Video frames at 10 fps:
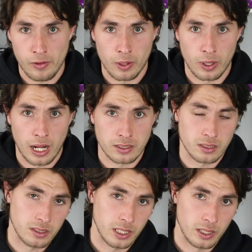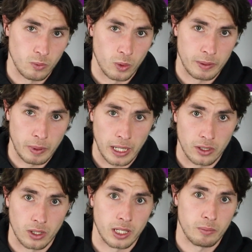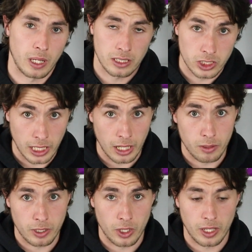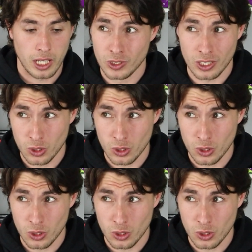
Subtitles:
anyone hasn't seen what we pack in our kit bag, check out the video here. So there's